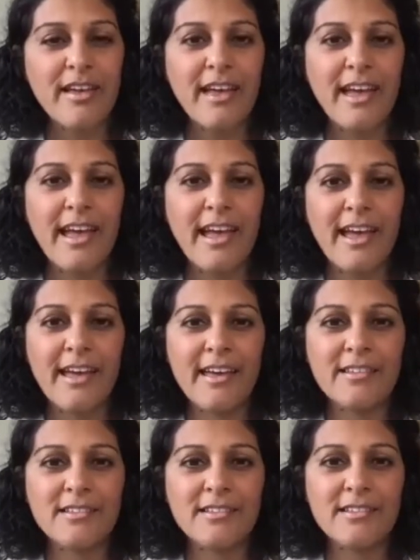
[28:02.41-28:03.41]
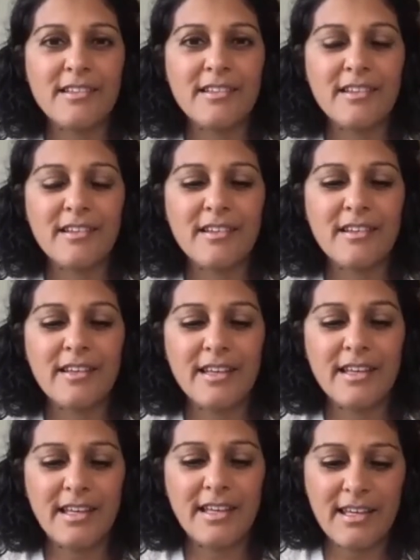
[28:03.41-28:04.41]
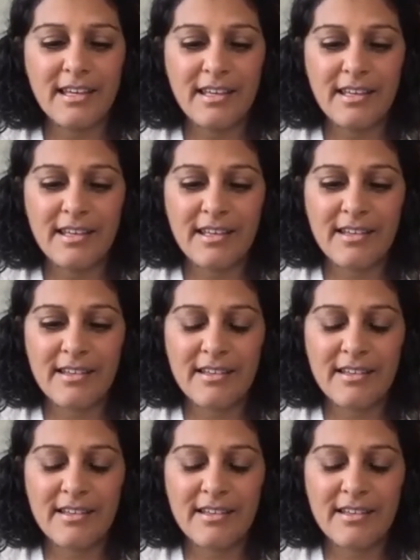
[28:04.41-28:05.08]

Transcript: And he